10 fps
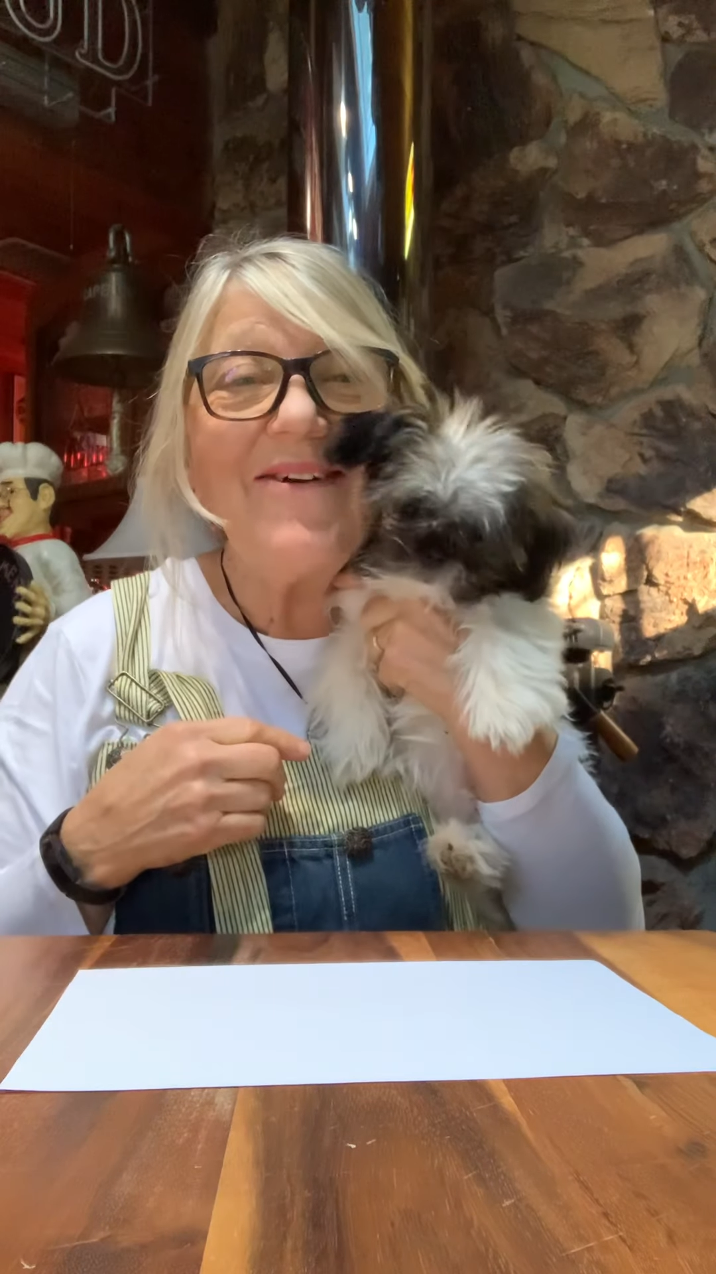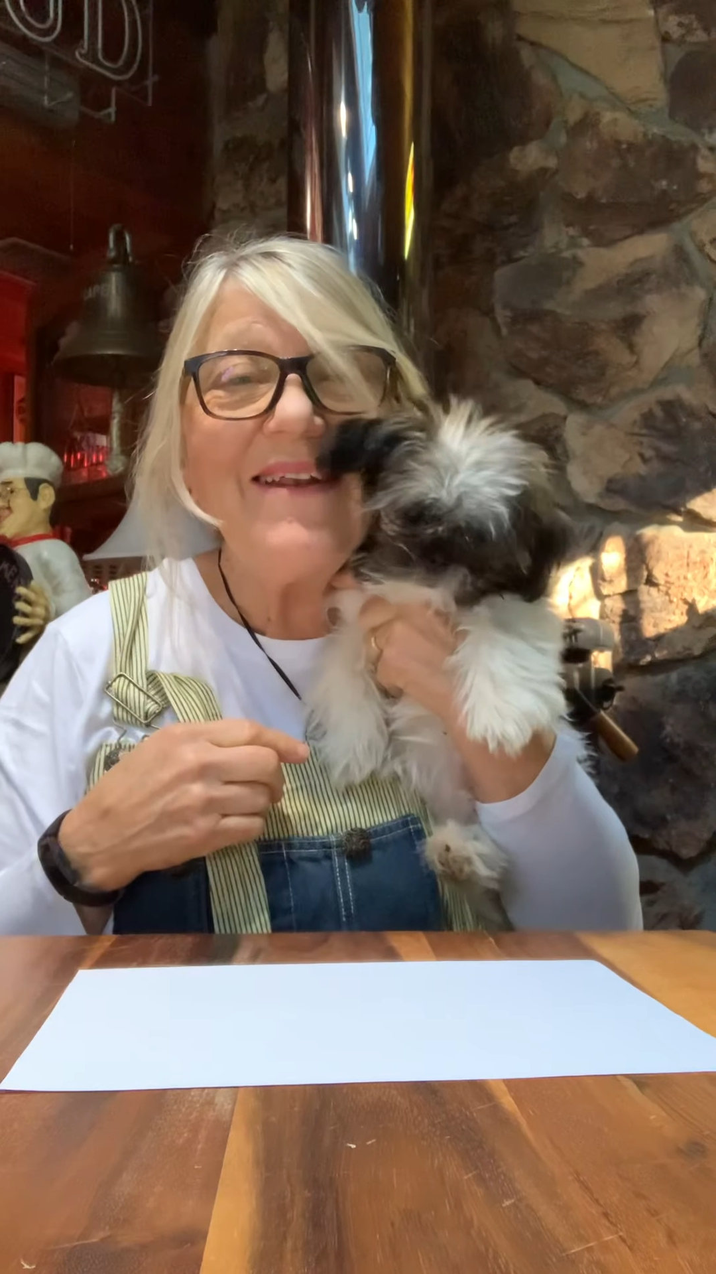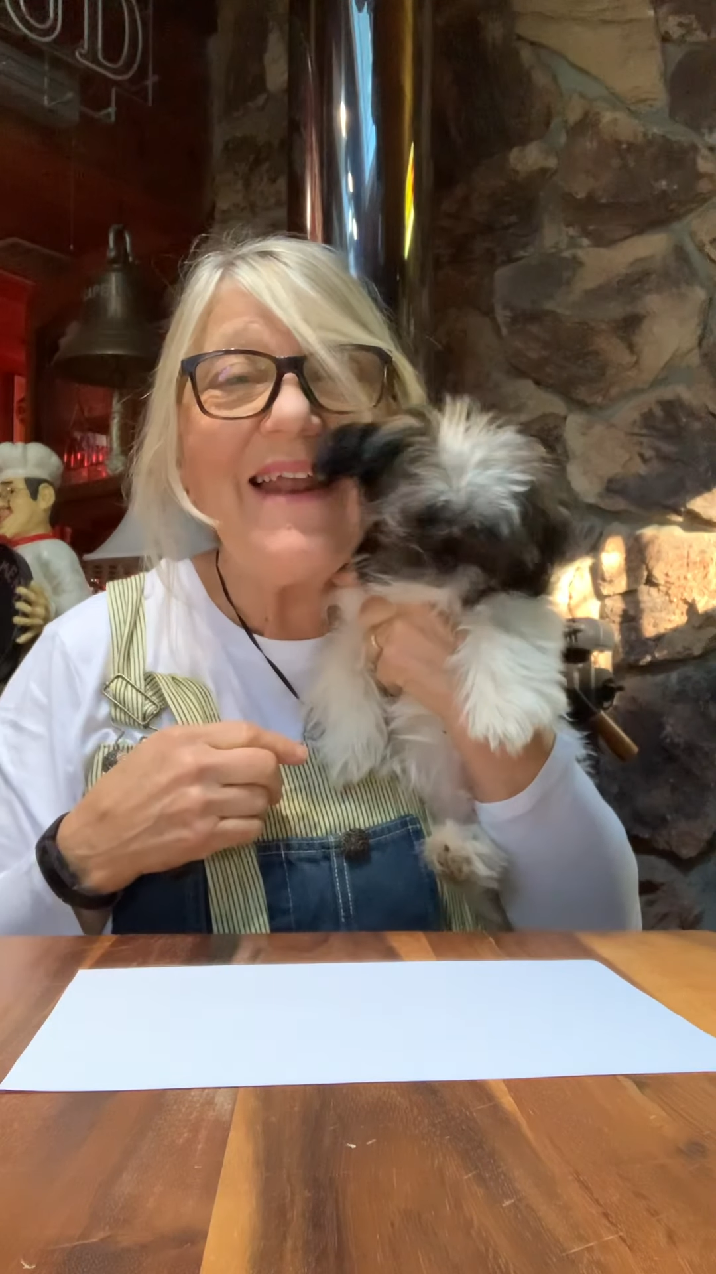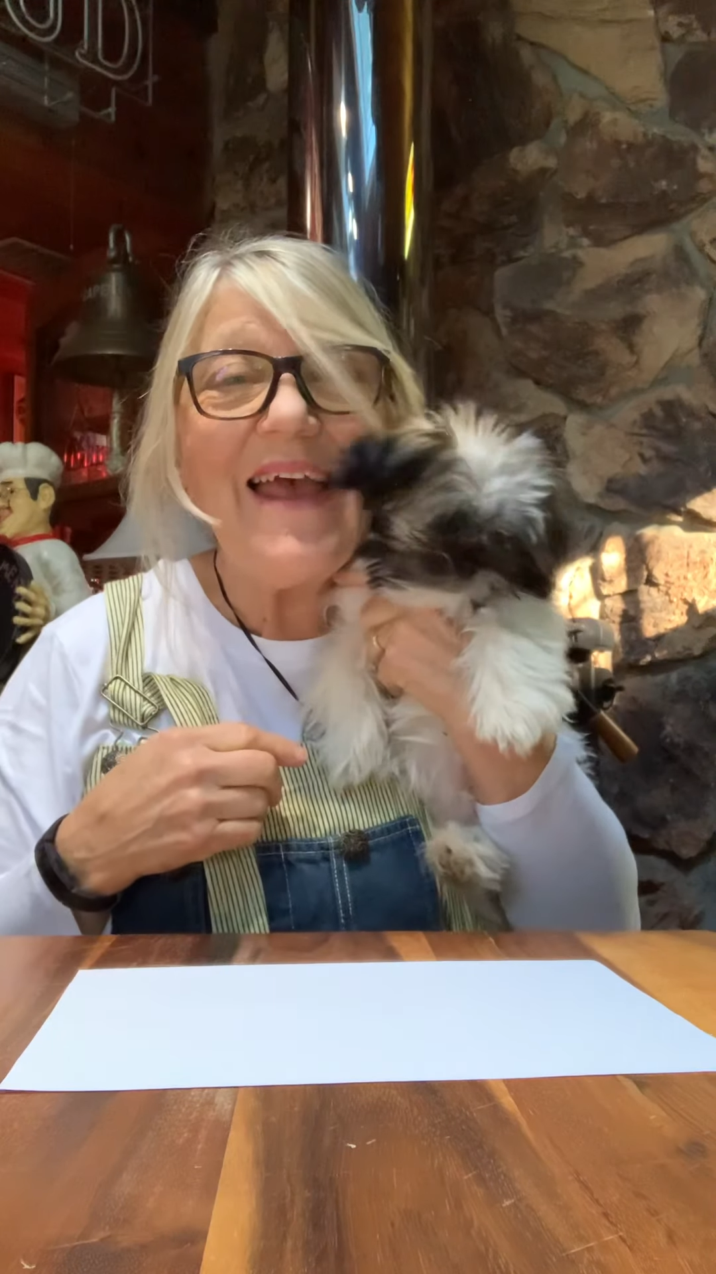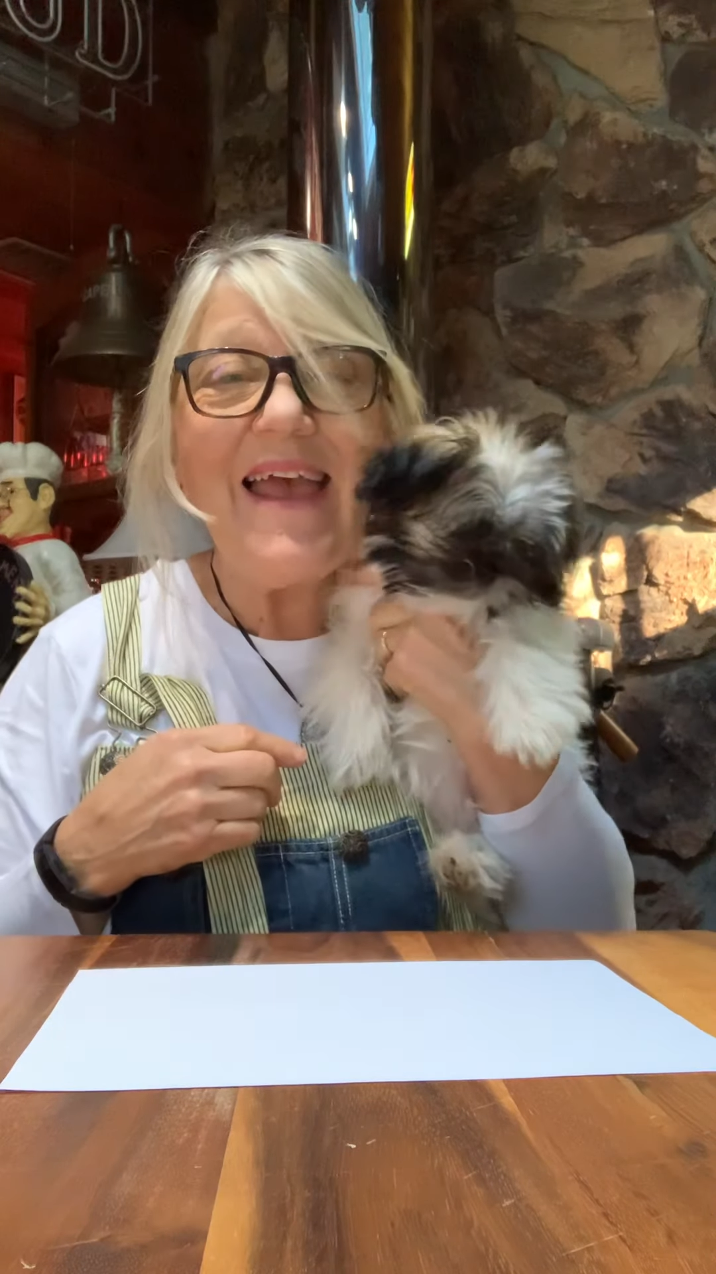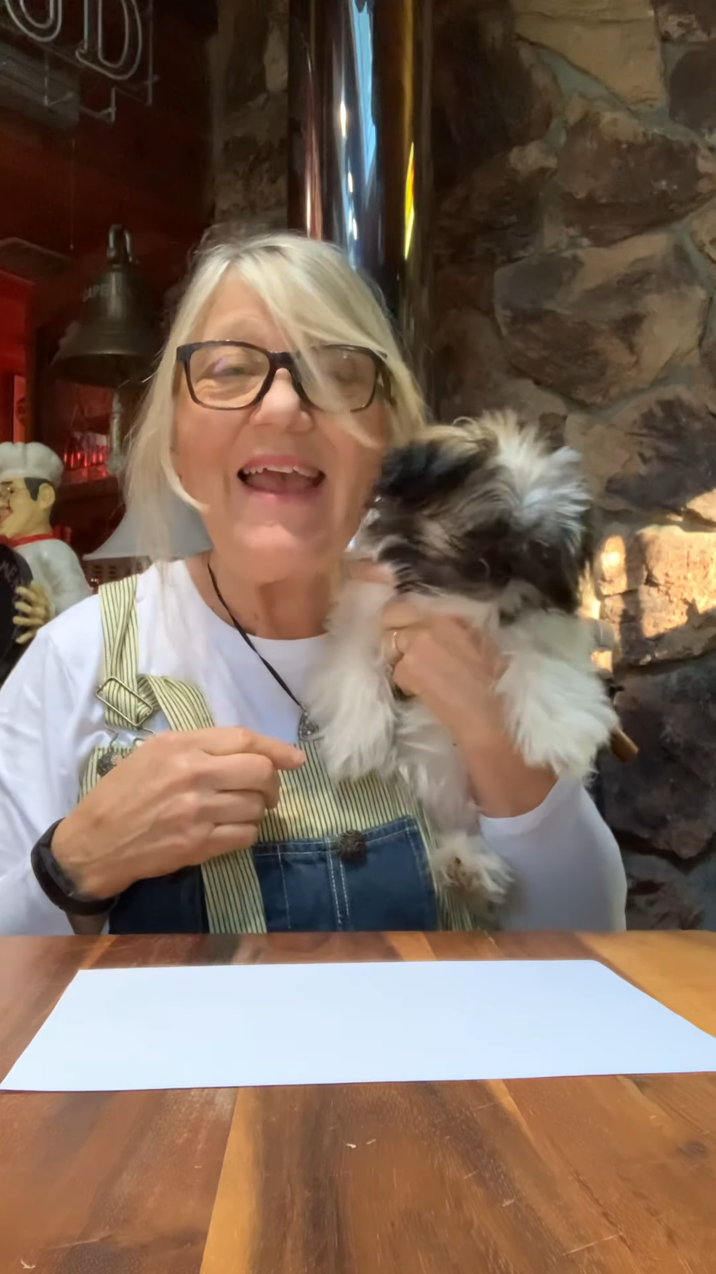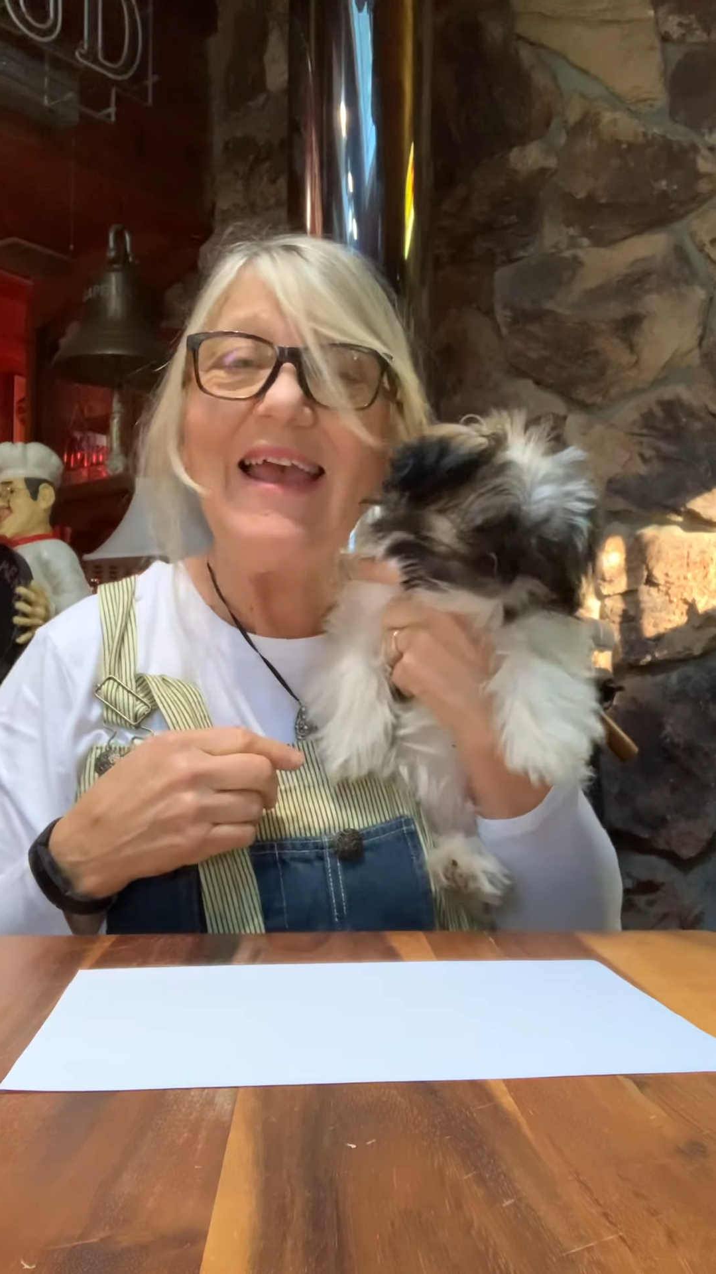today.